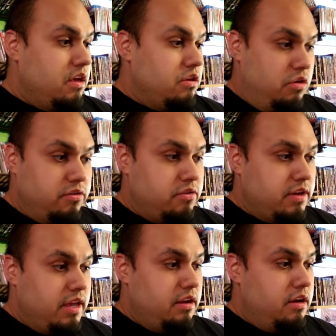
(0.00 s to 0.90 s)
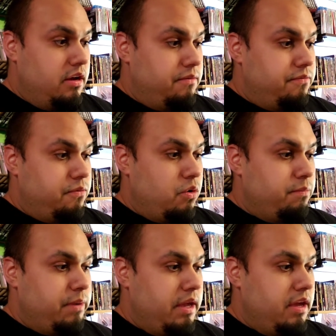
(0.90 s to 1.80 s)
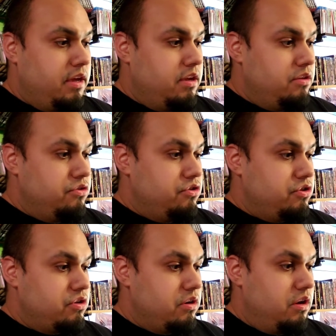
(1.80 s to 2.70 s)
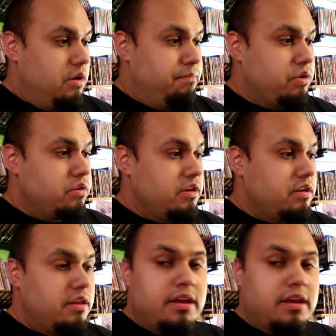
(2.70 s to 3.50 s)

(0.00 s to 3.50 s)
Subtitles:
You also get a 4-page booklet